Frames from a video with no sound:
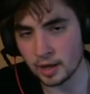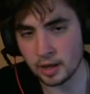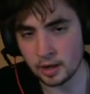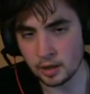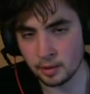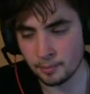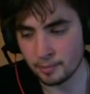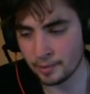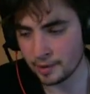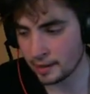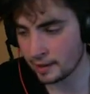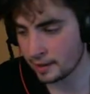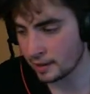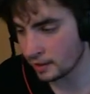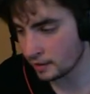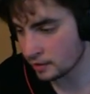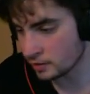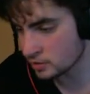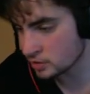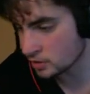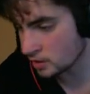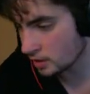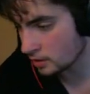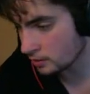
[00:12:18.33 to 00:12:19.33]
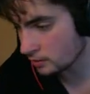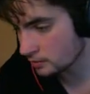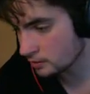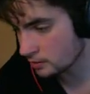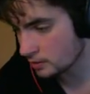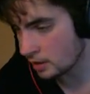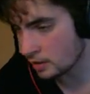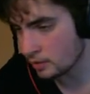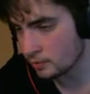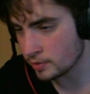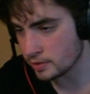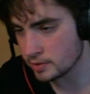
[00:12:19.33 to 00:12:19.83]
and a bat had a child.
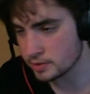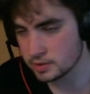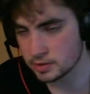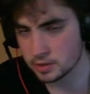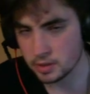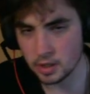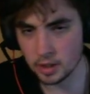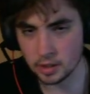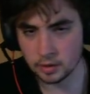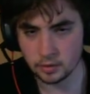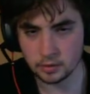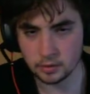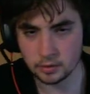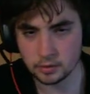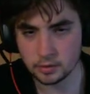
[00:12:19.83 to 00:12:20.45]
Anyways, yeah.